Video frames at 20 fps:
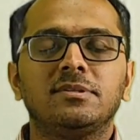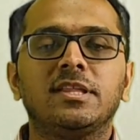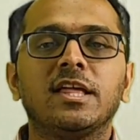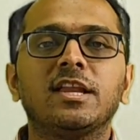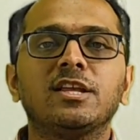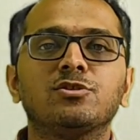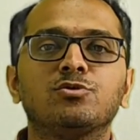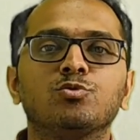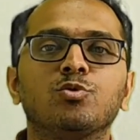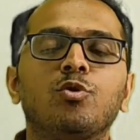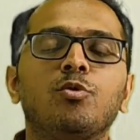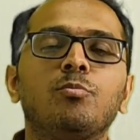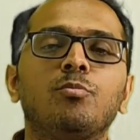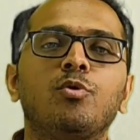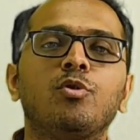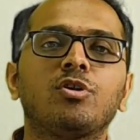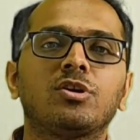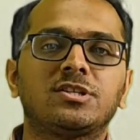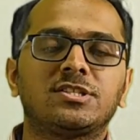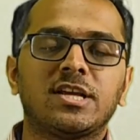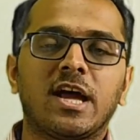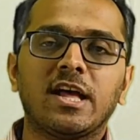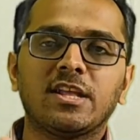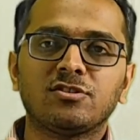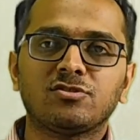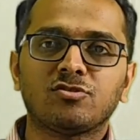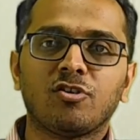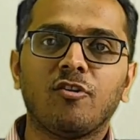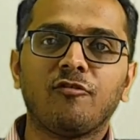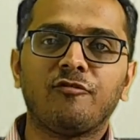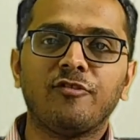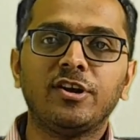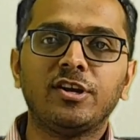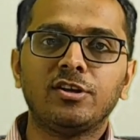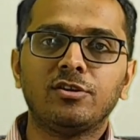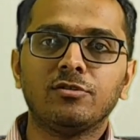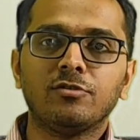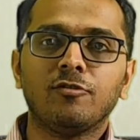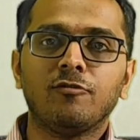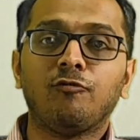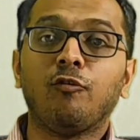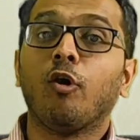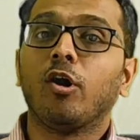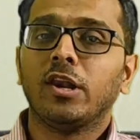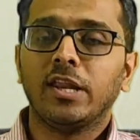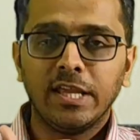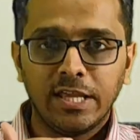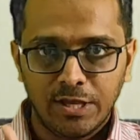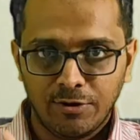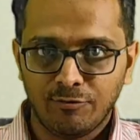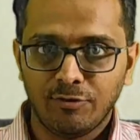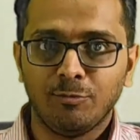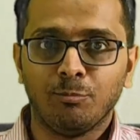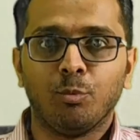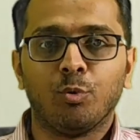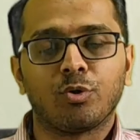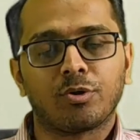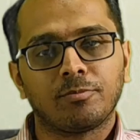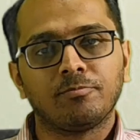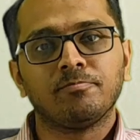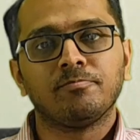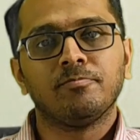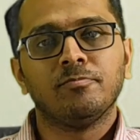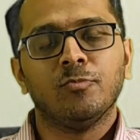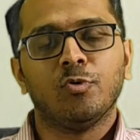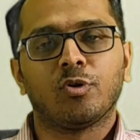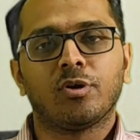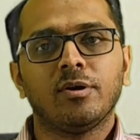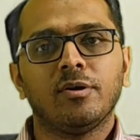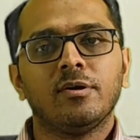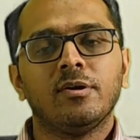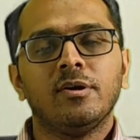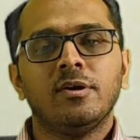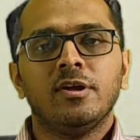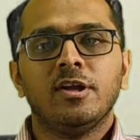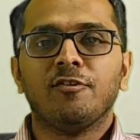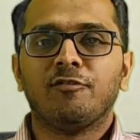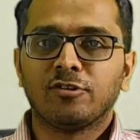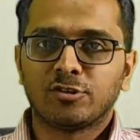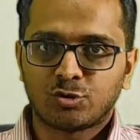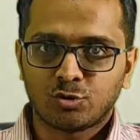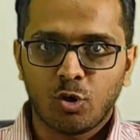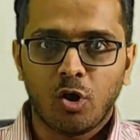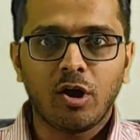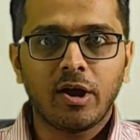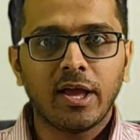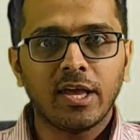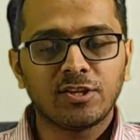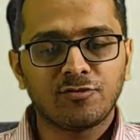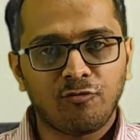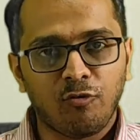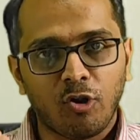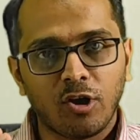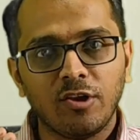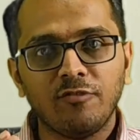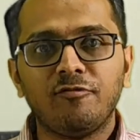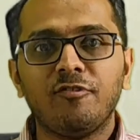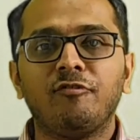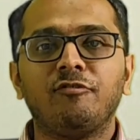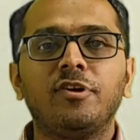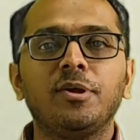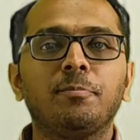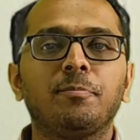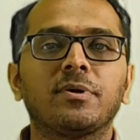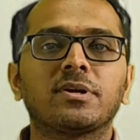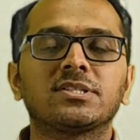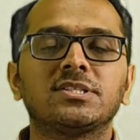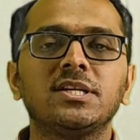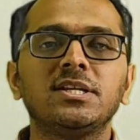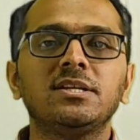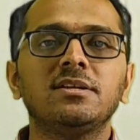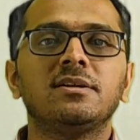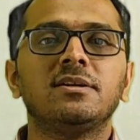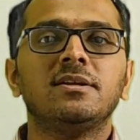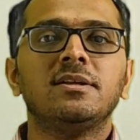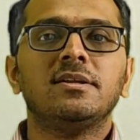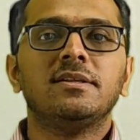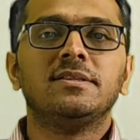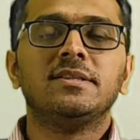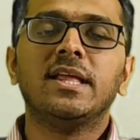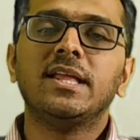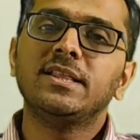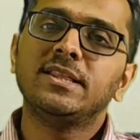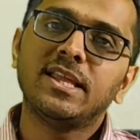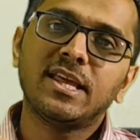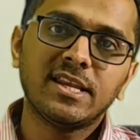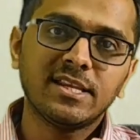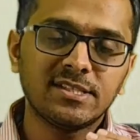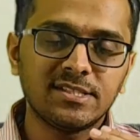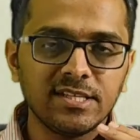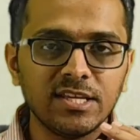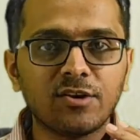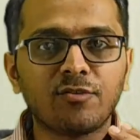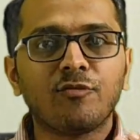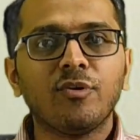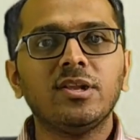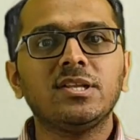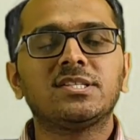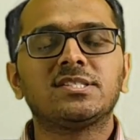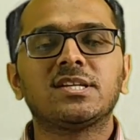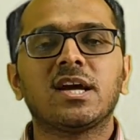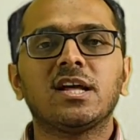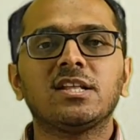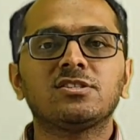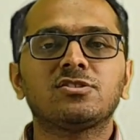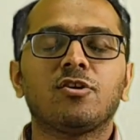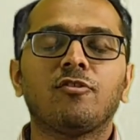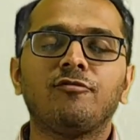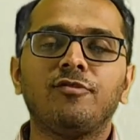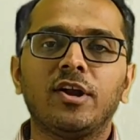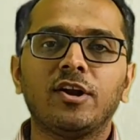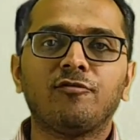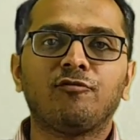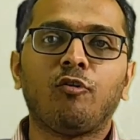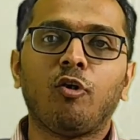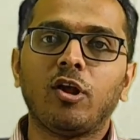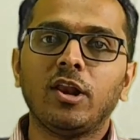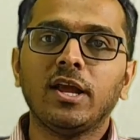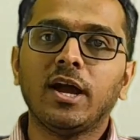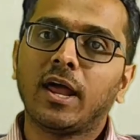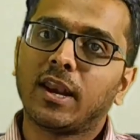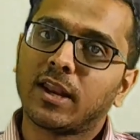there is no more chance of it falling even more. Okay, if a stock has fallen 50%, then there is equal chance of that falling